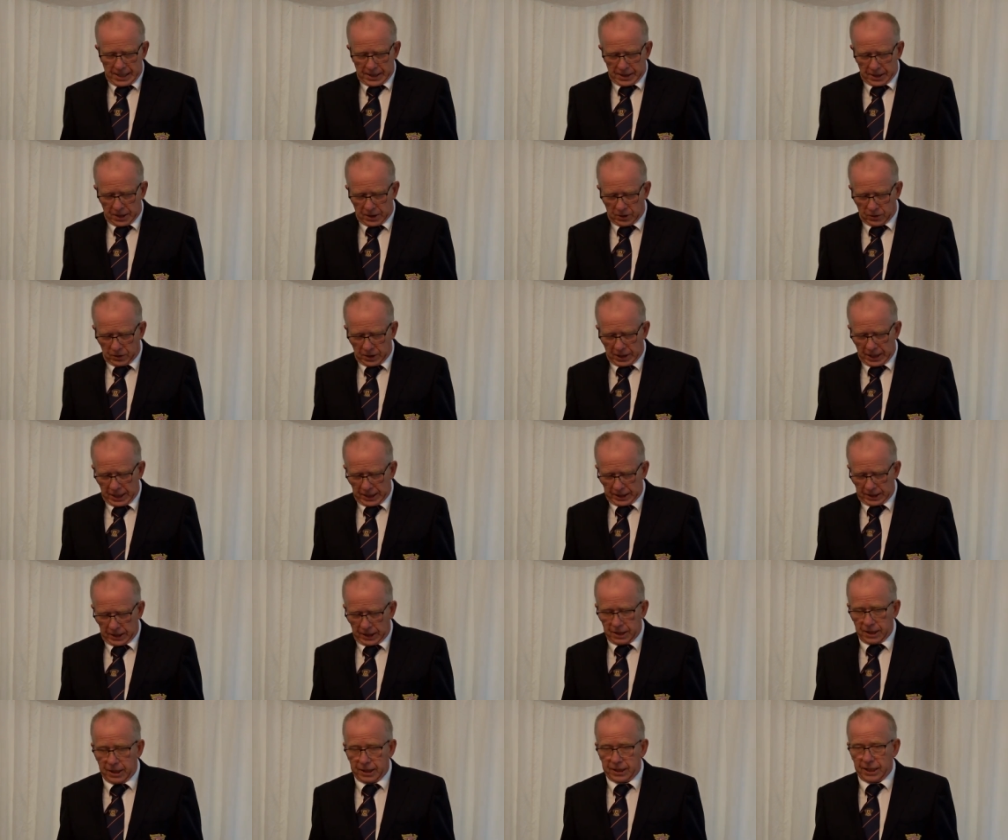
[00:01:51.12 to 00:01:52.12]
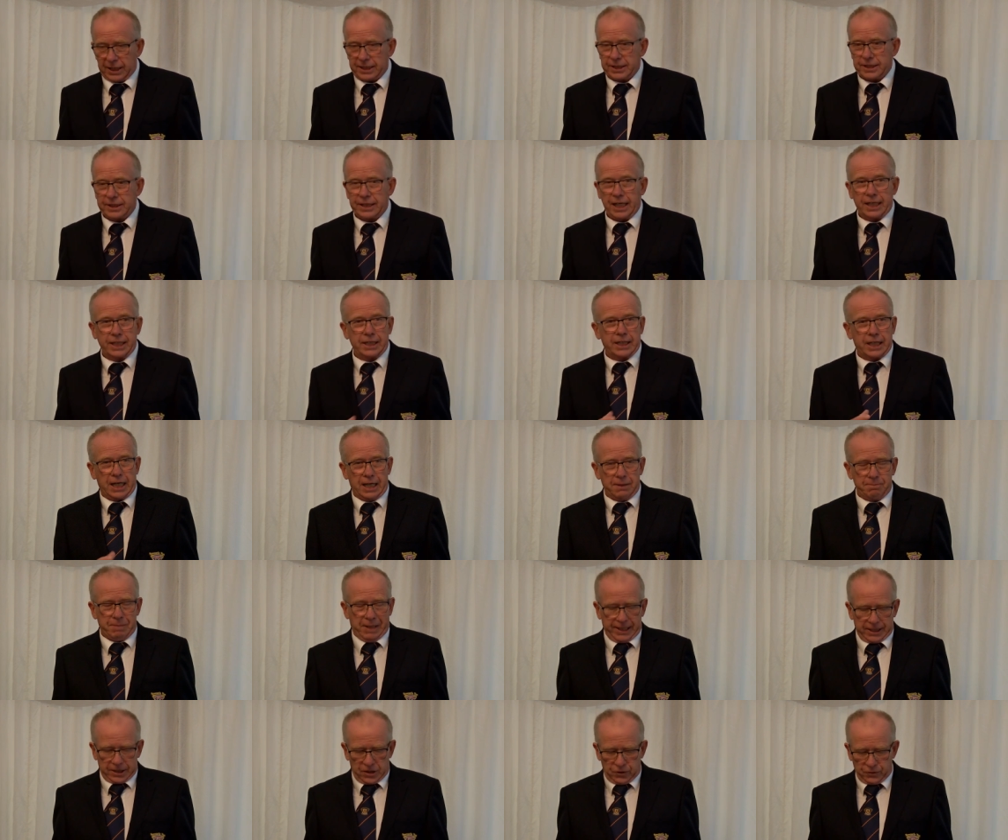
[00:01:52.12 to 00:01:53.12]
Now, I'd, I'd like to thank uh,
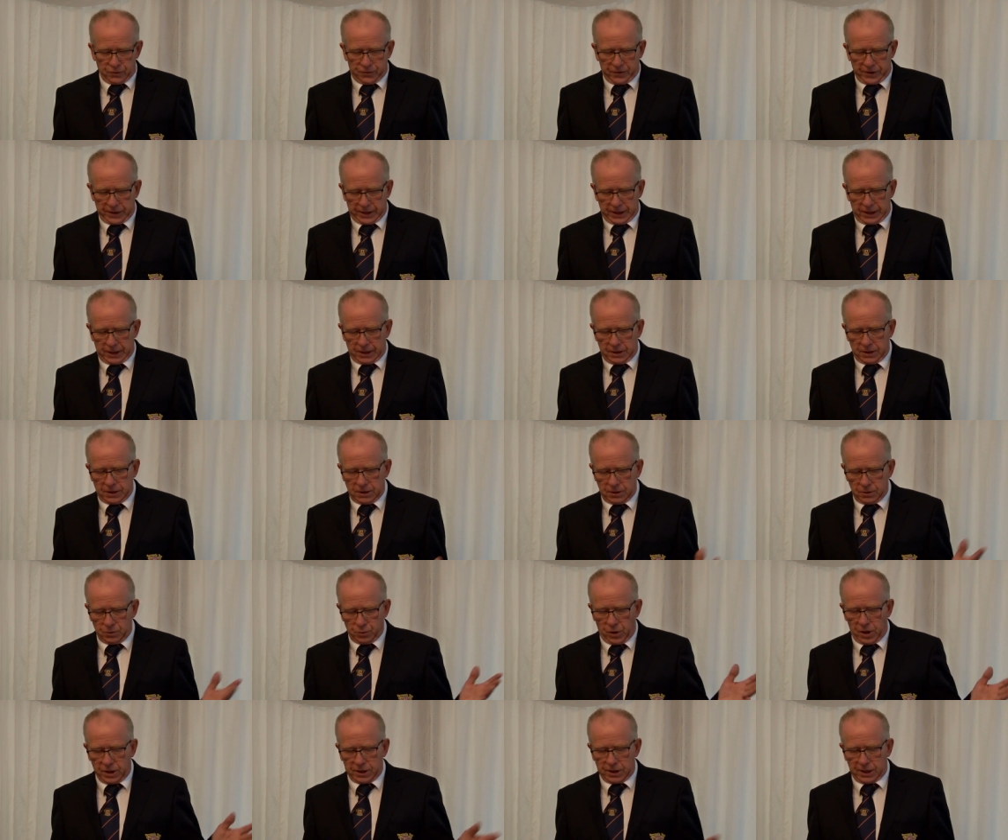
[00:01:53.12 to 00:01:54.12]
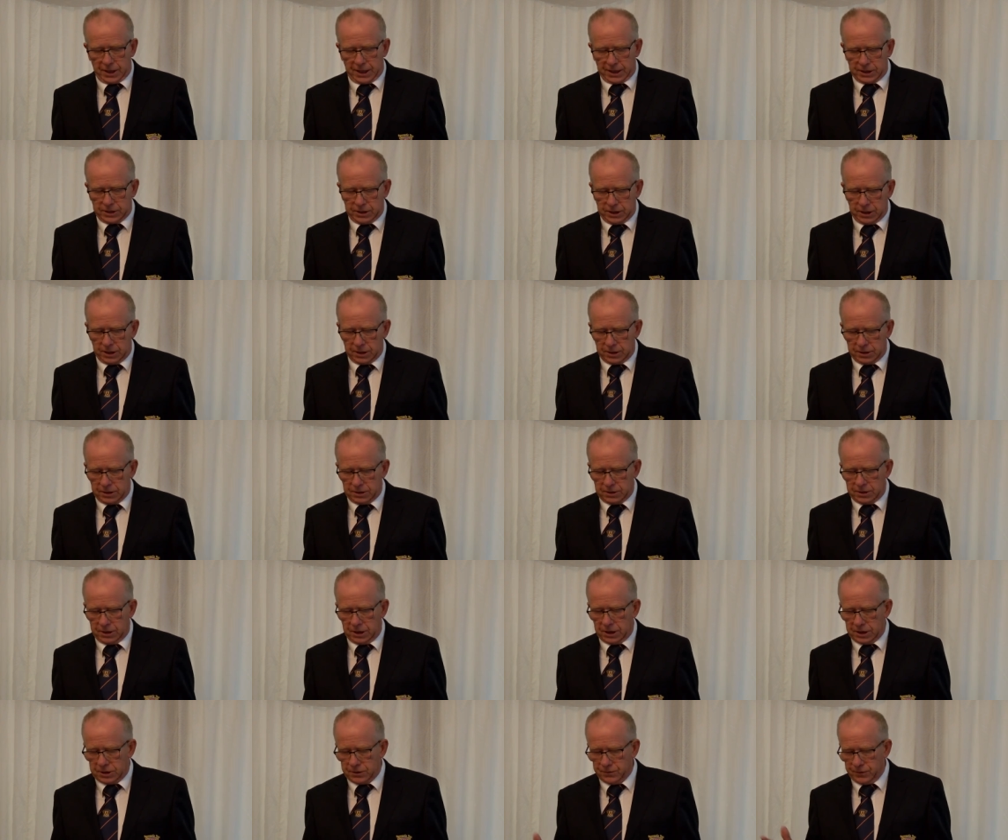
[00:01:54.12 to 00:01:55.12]
Ballygowan for the water last year,
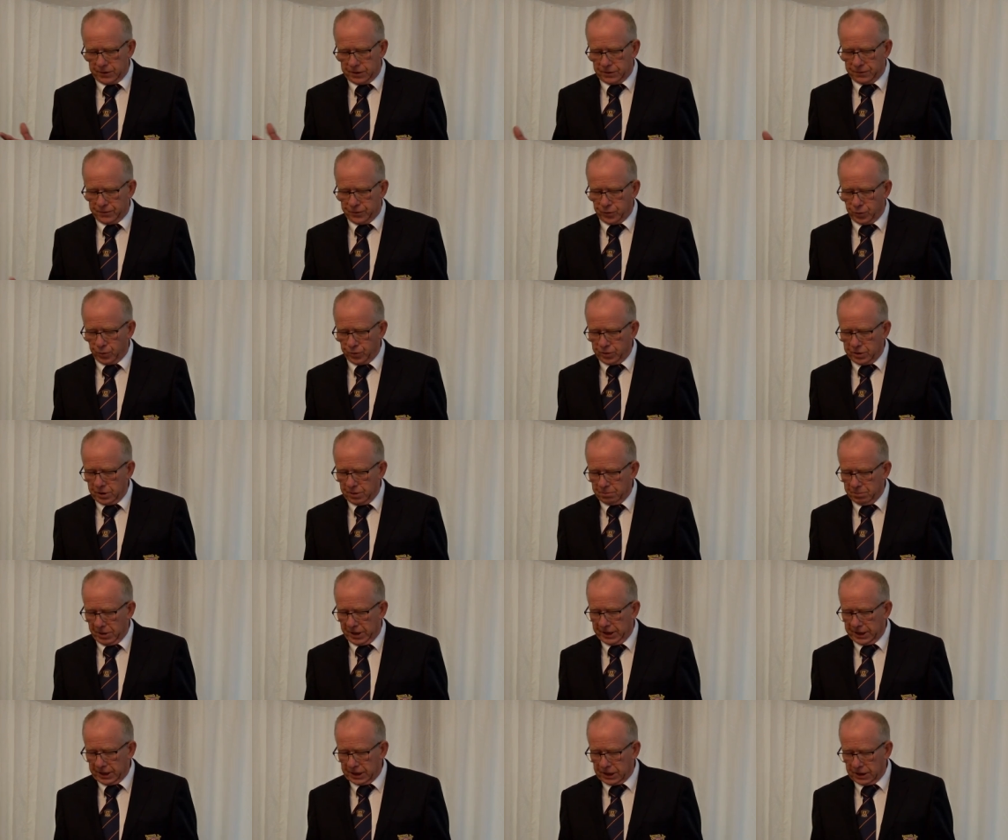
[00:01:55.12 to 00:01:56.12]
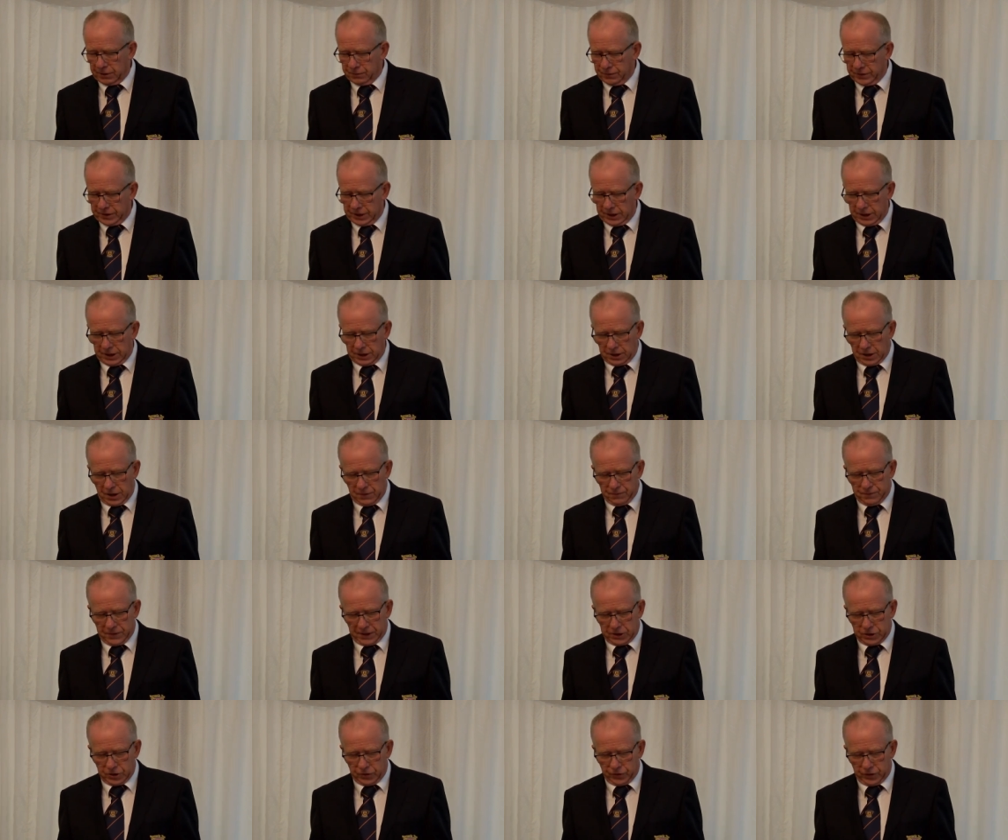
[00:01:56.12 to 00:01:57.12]
Dennis for the food, Brian Hickey for the
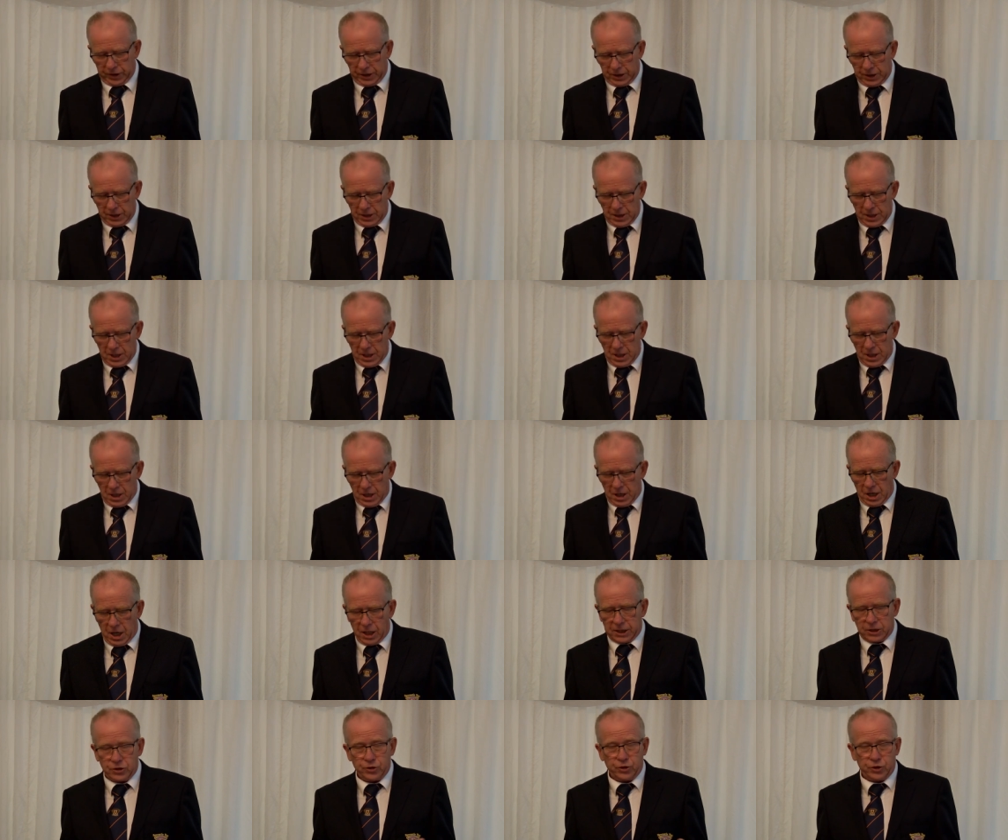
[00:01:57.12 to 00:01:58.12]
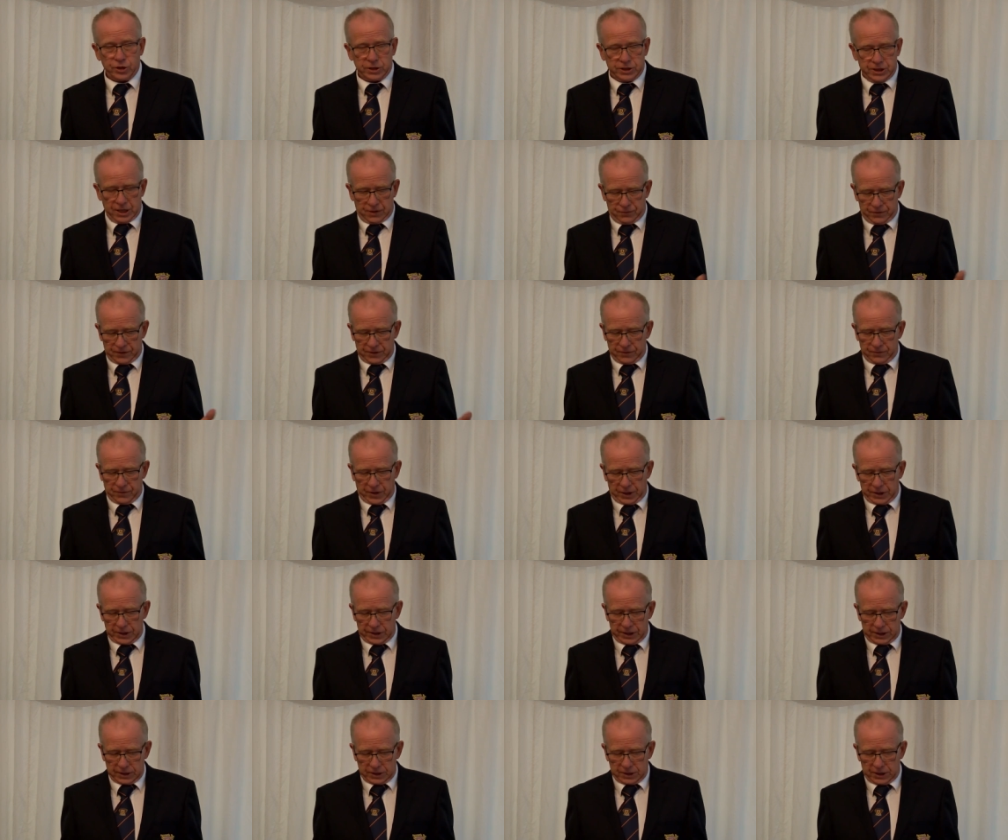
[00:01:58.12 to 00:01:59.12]
confectionery, all the core staff and the
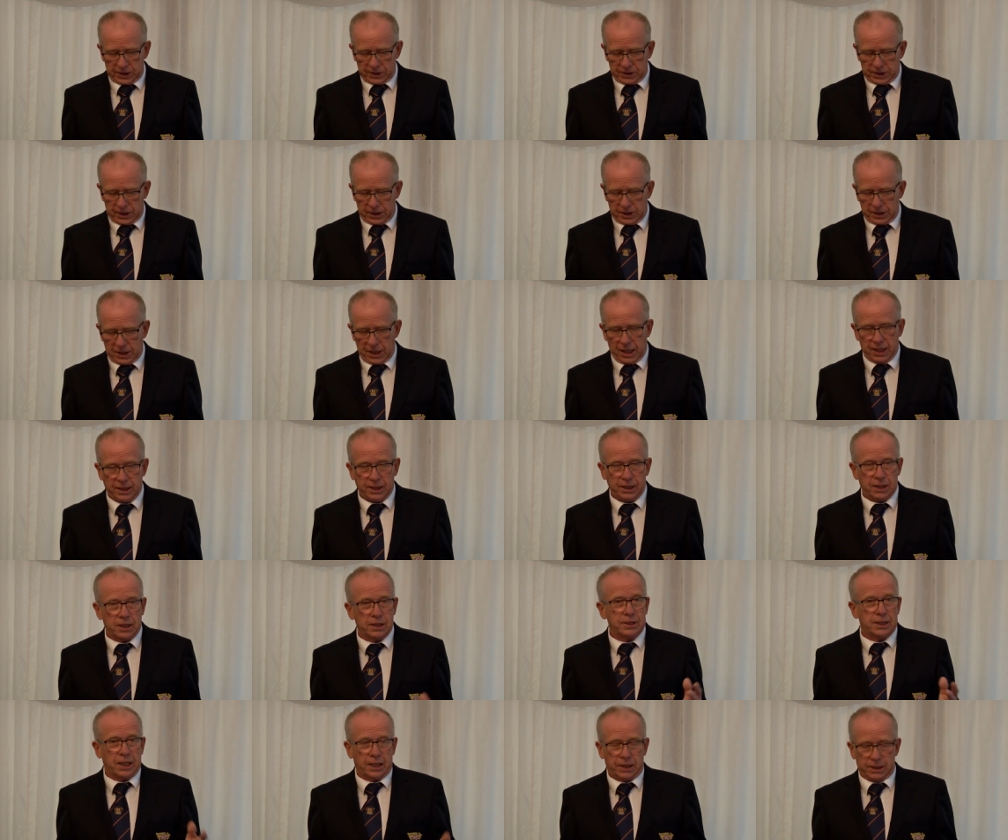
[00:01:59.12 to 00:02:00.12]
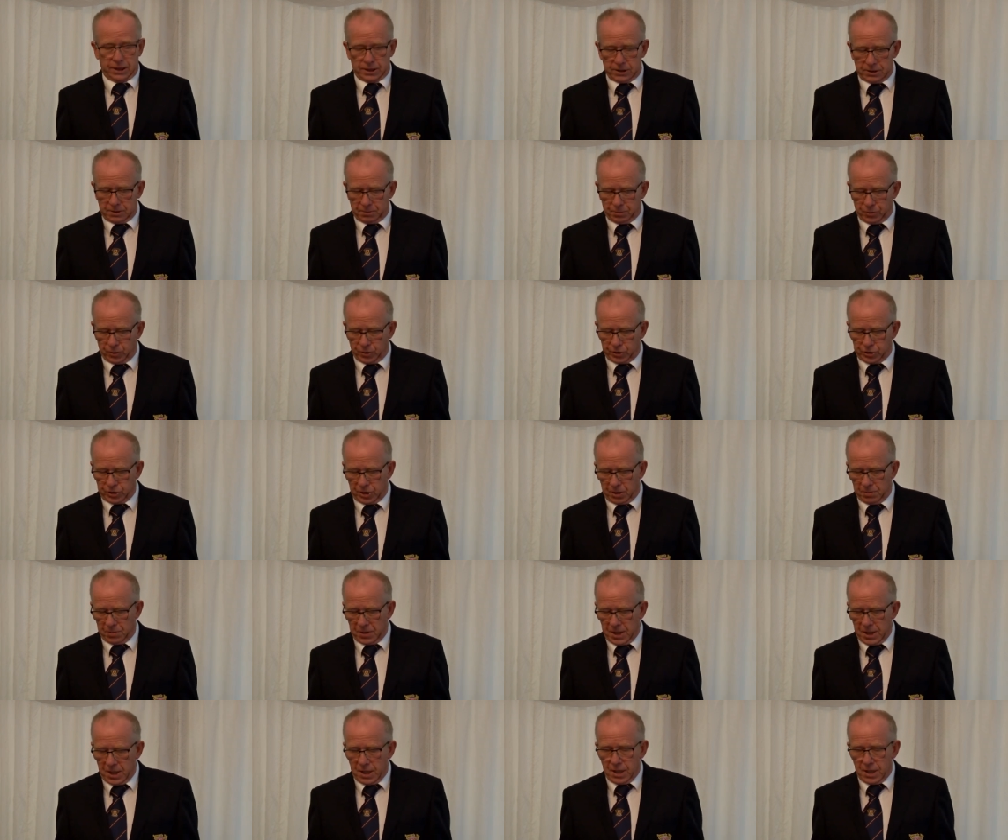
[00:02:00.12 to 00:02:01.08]
volunteers, as uh, I said, and Ian Derry and the pro shop.